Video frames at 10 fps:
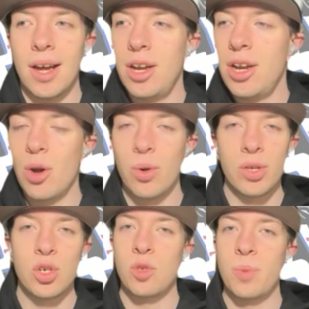no
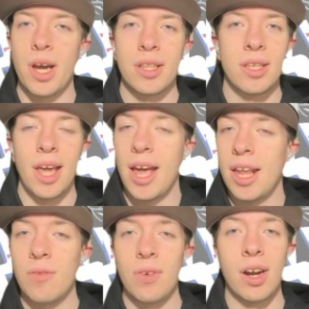disrespect to
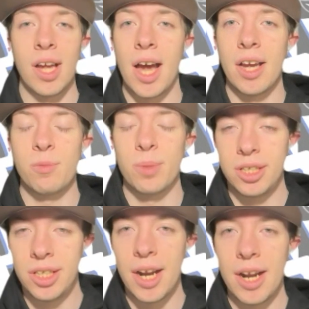any of our guys,
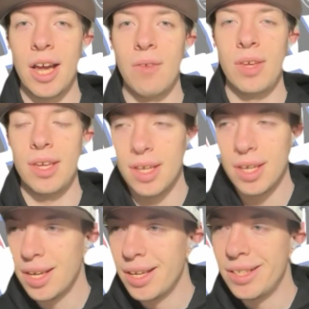but Jaden Ivey,
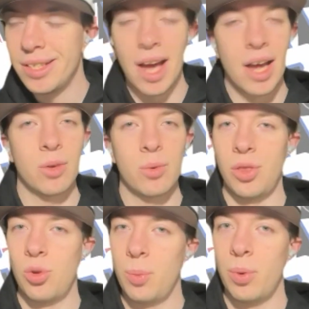not a
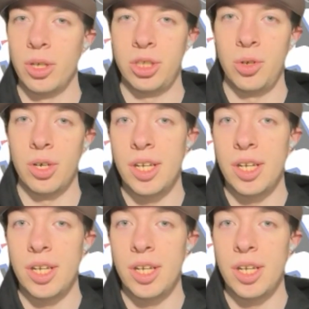great 3-point shooter.